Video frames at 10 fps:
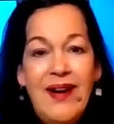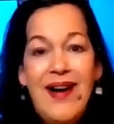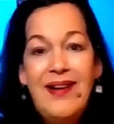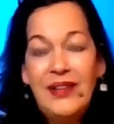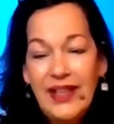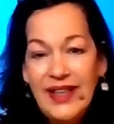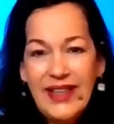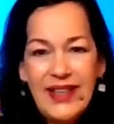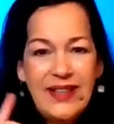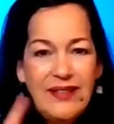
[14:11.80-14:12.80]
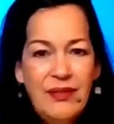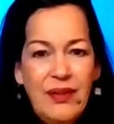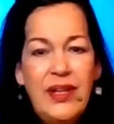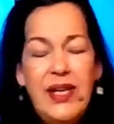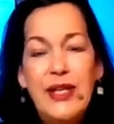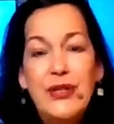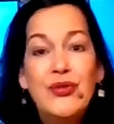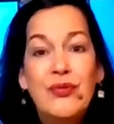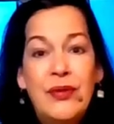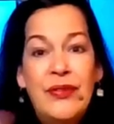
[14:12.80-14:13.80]
I'll link it
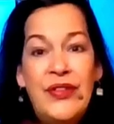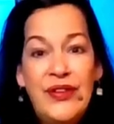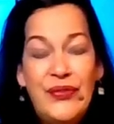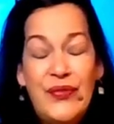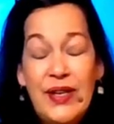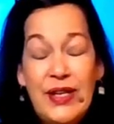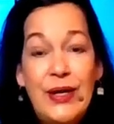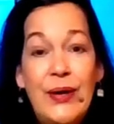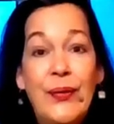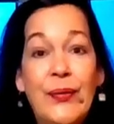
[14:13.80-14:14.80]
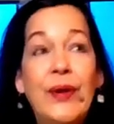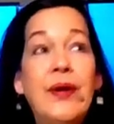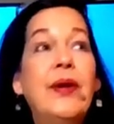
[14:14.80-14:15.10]
in this video.